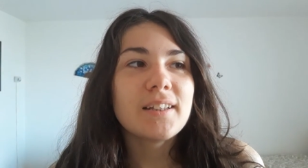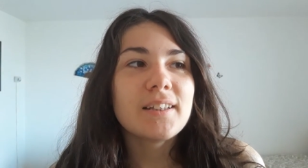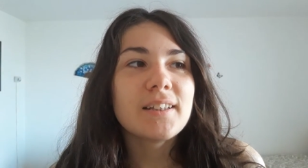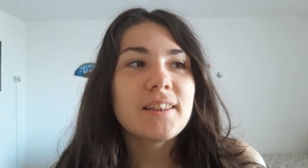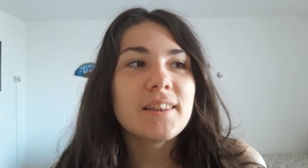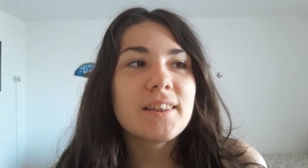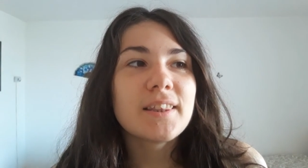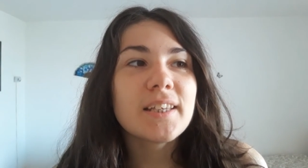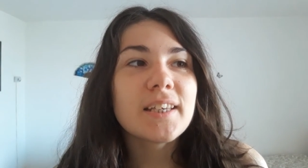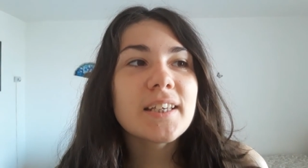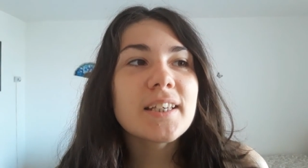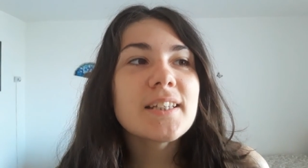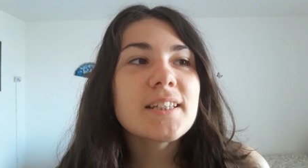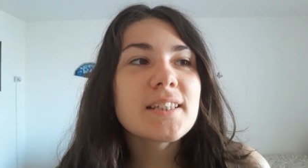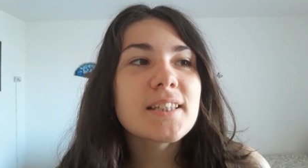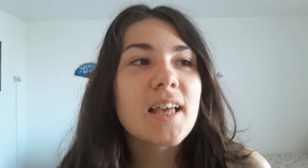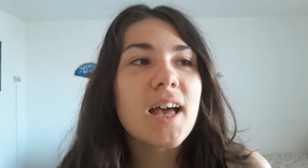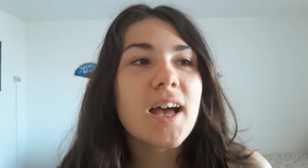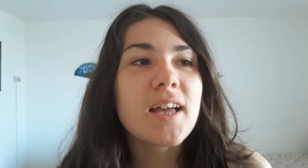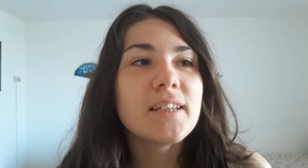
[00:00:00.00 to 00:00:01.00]
the thing
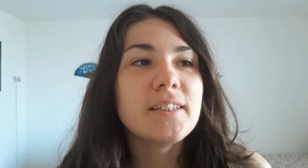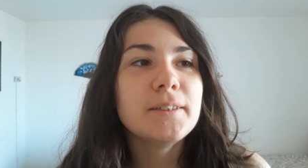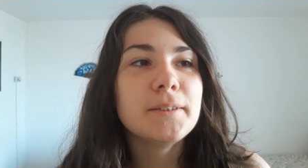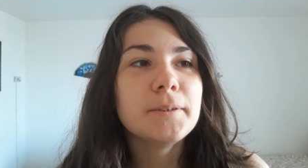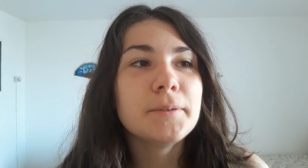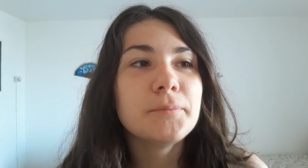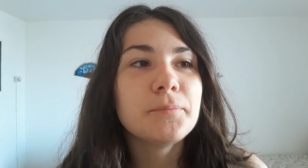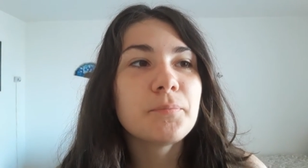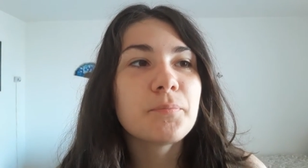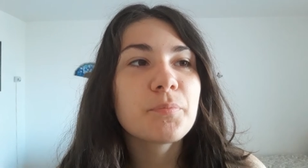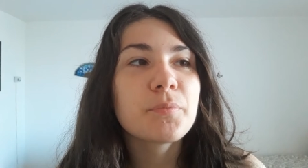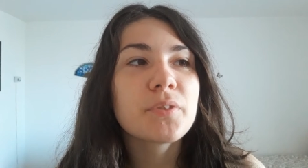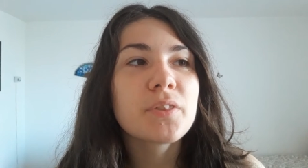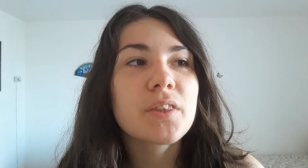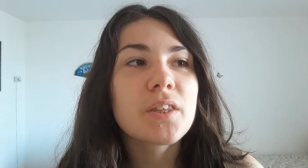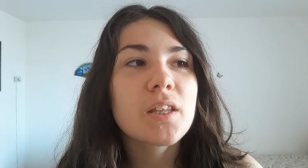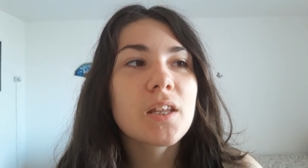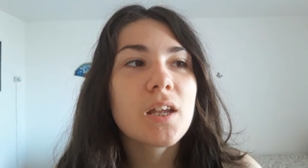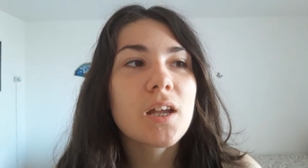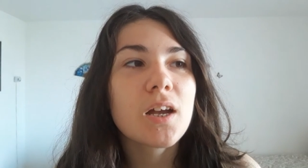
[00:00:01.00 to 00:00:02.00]
is that
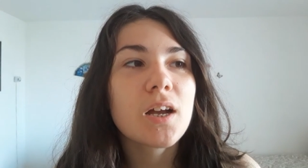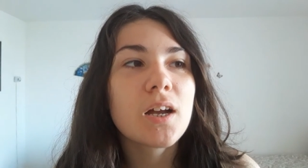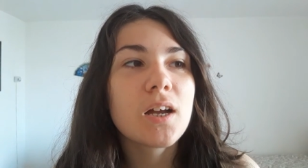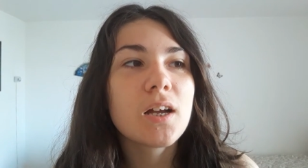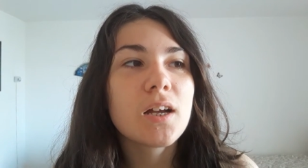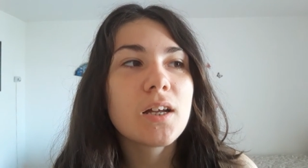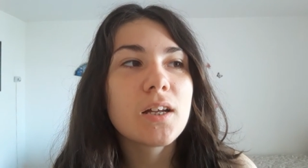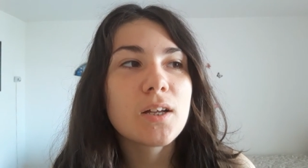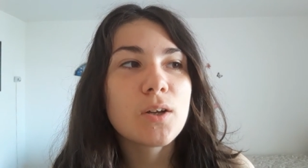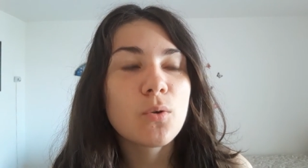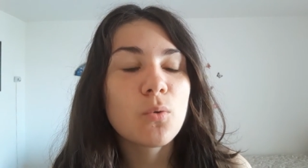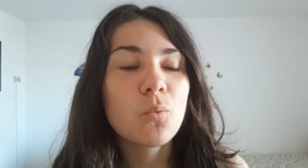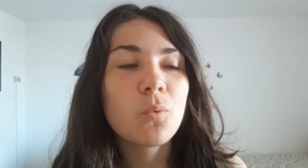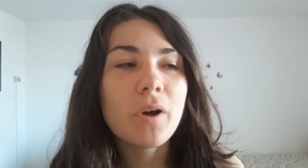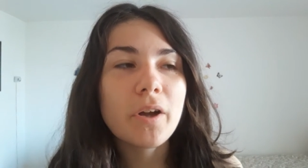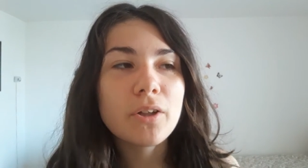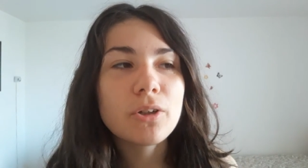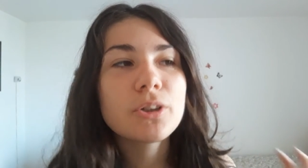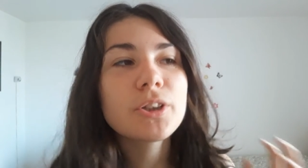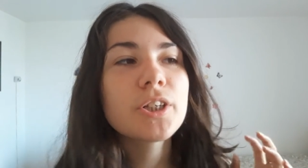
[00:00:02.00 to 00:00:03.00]

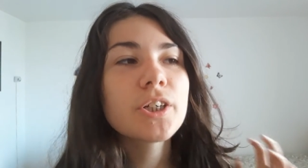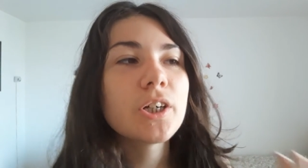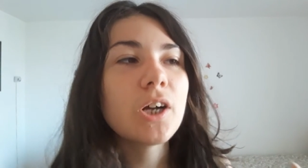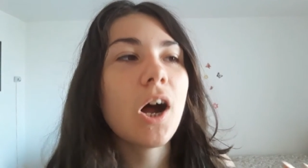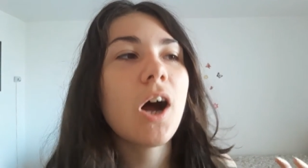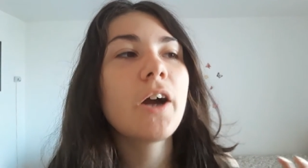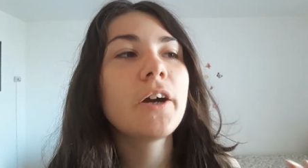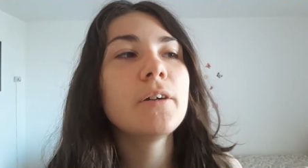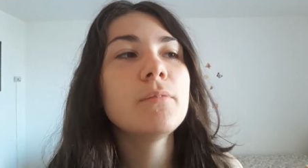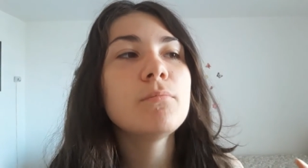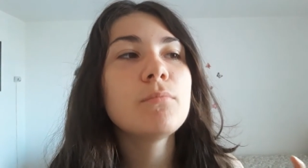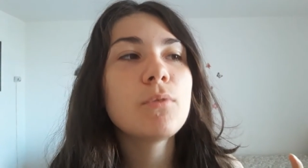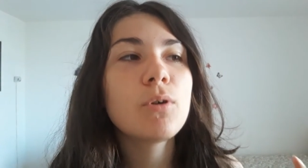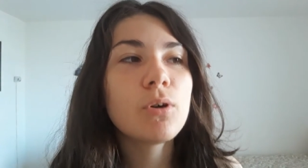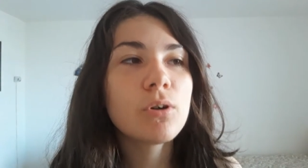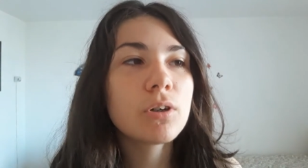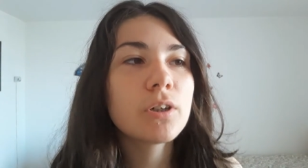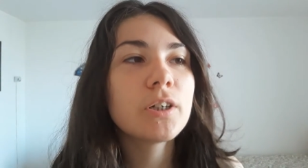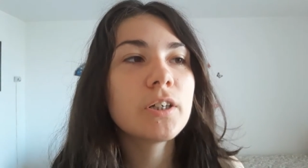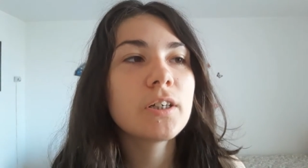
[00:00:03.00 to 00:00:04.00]
while there are
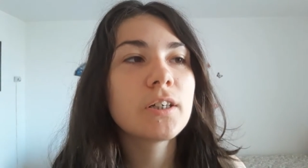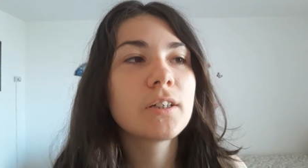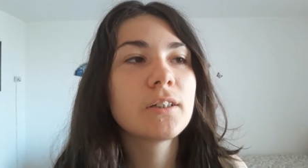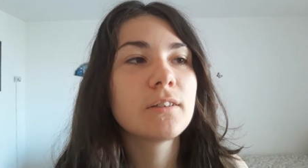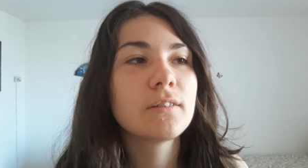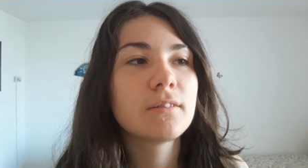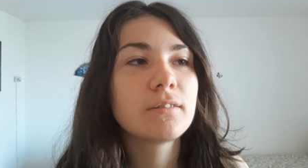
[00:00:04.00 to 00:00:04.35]
more